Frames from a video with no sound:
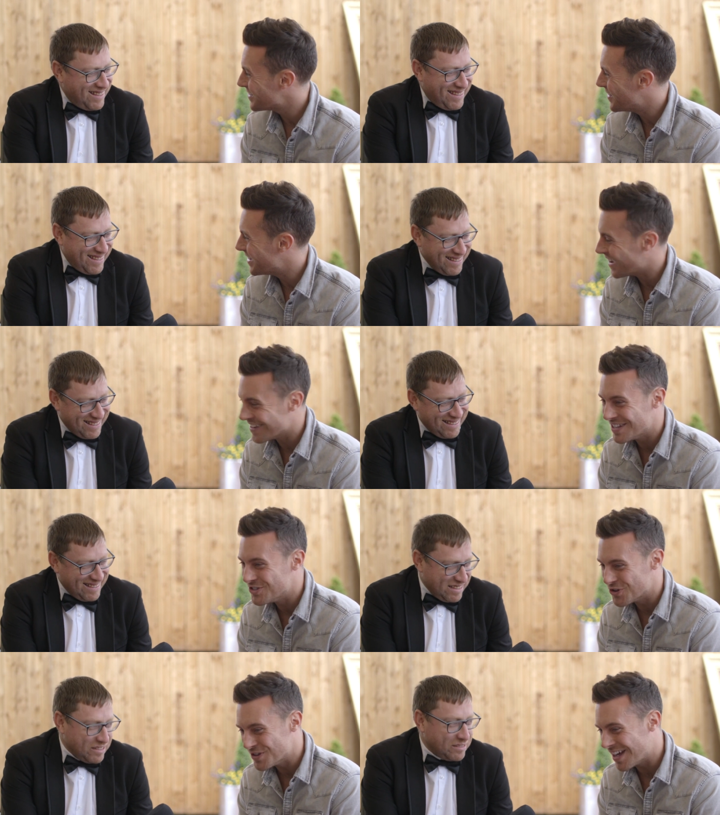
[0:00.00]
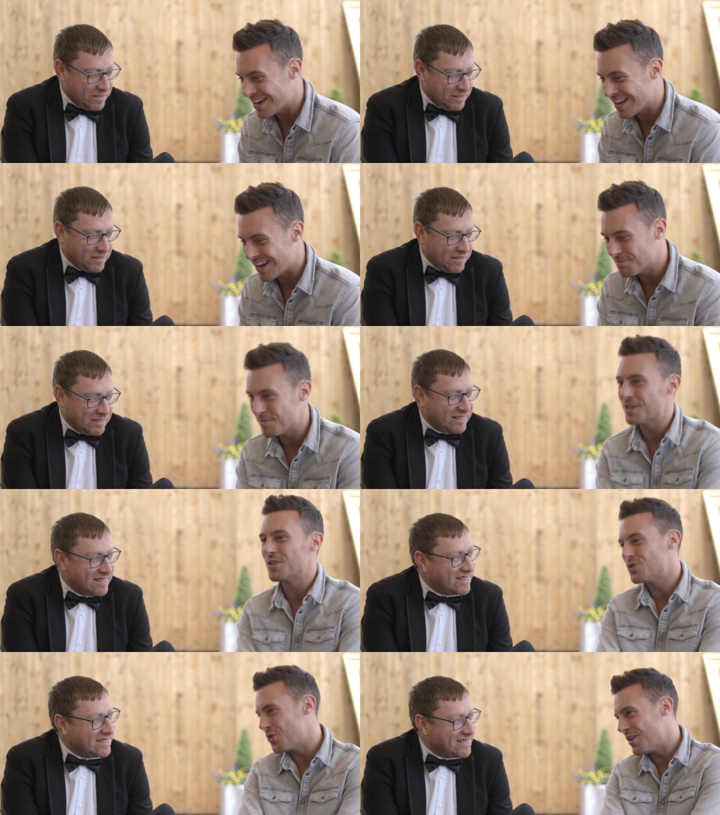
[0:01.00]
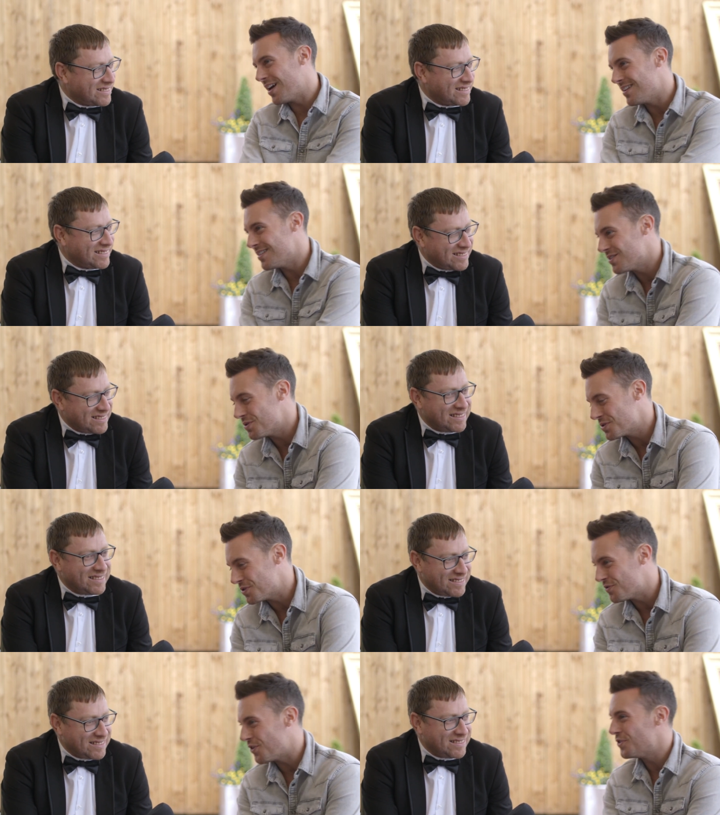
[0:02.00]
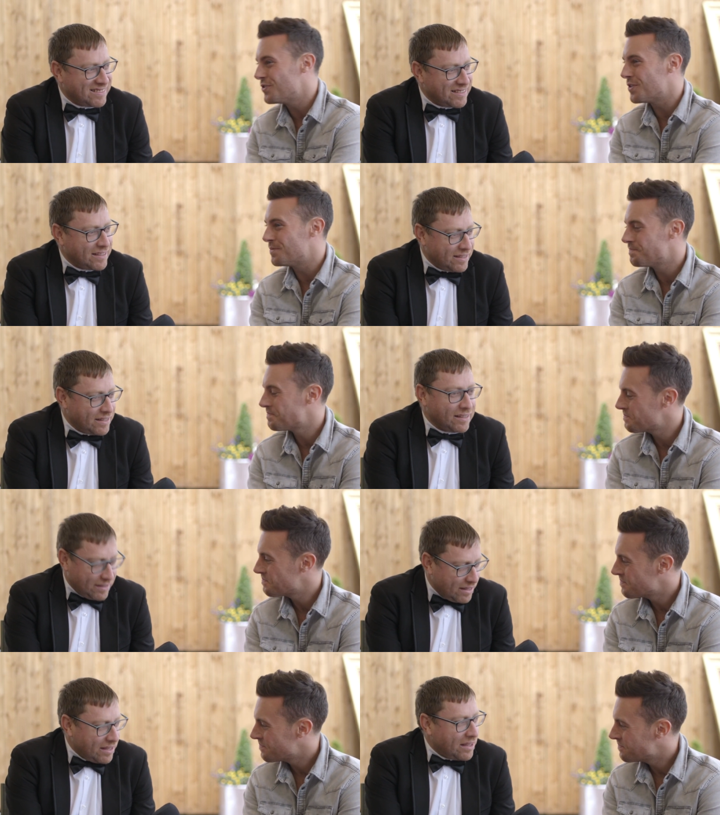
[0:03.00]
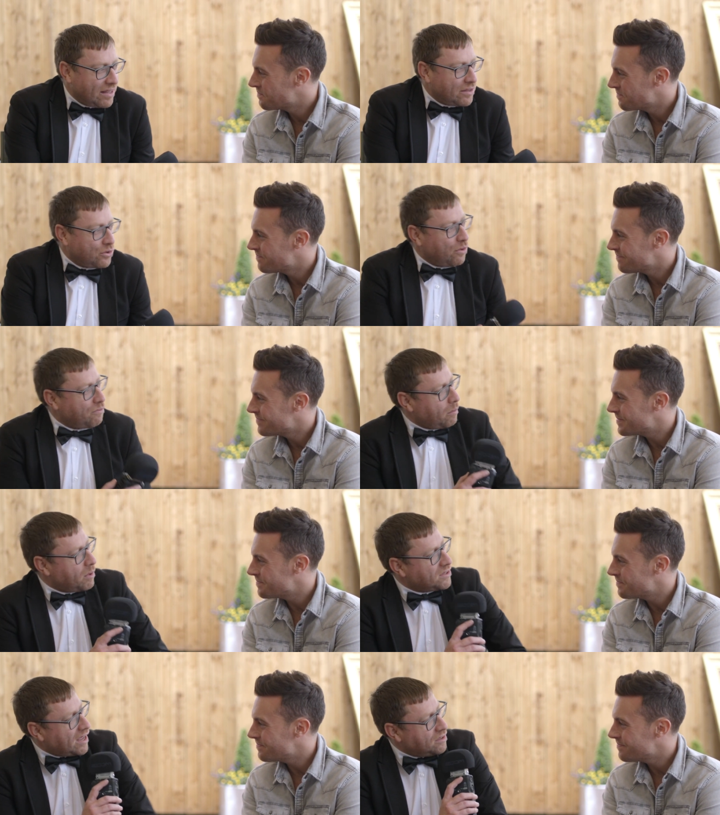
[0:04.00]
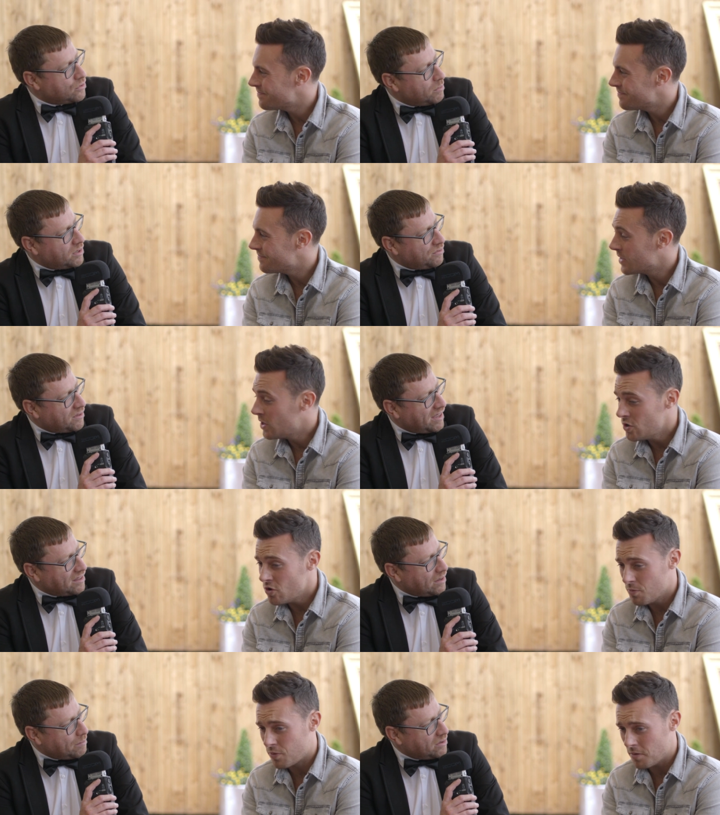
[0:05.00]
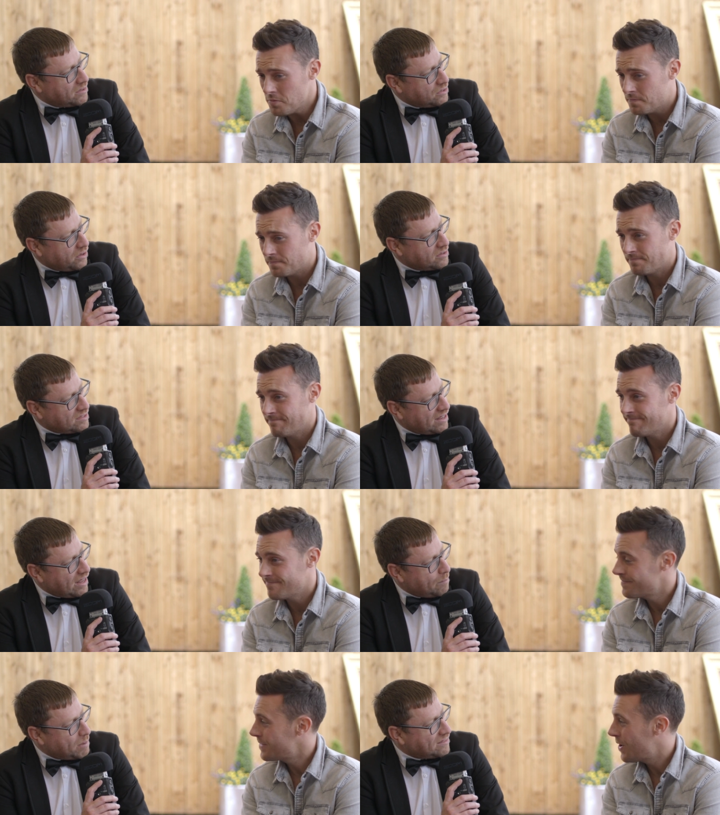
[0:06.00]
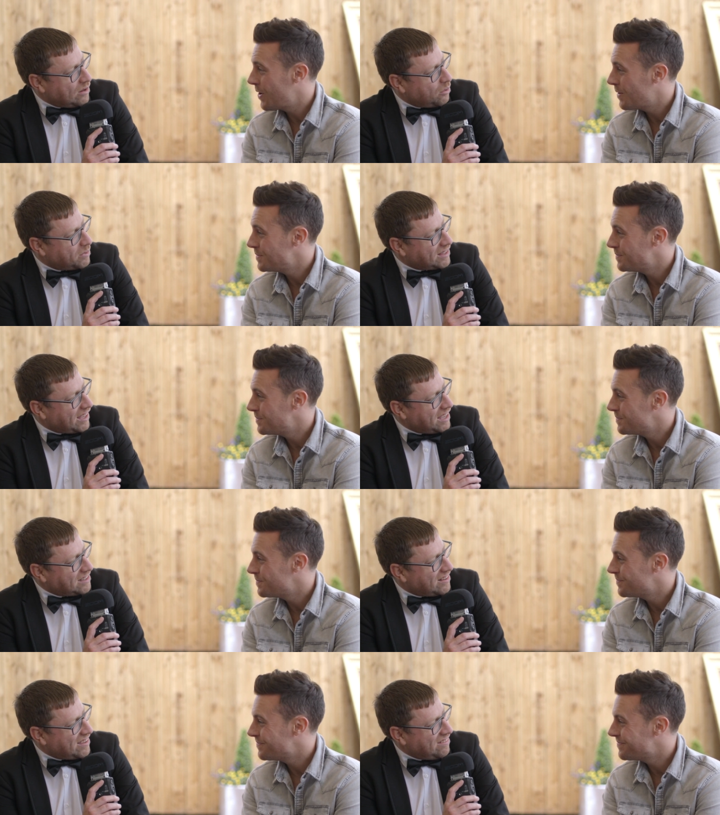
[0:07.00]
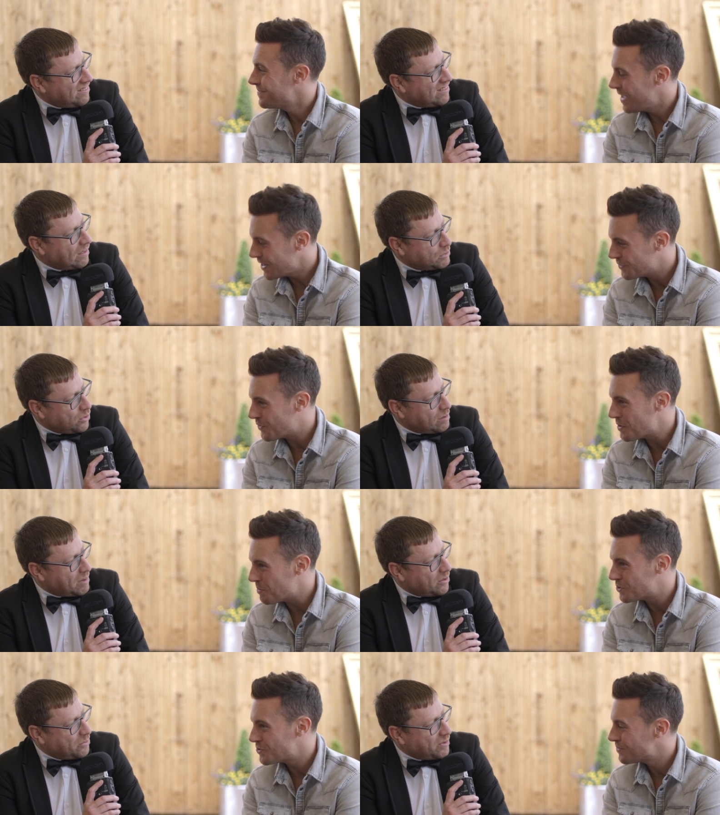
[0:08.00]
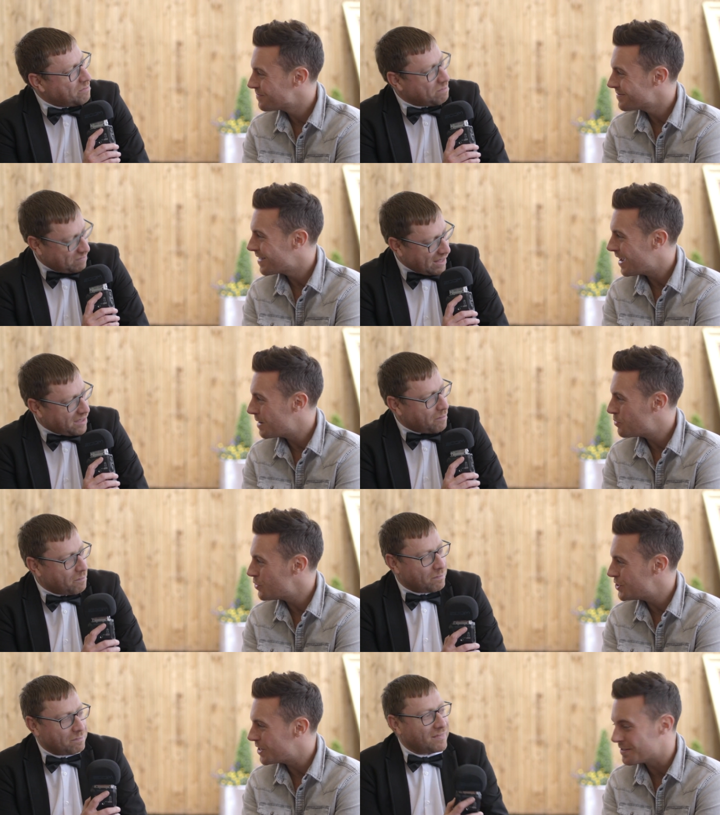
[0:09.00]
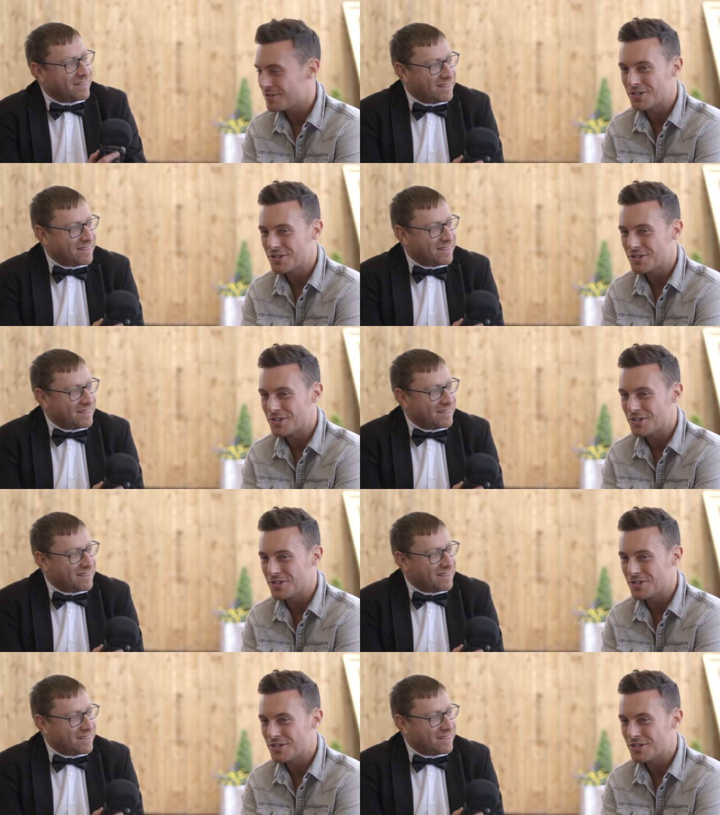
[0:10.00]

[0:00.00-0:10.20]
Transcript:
Speaker 1: So I, I enjoy that, and I like being on tour in Ireland. It's always good fun. So. So,
Speaker 2: much. thank you so much for taking time out to join us, and uh, best of luck with the gig tonight. Thank I'm you. sure it'll be a good one. Thank you. Appreciate it.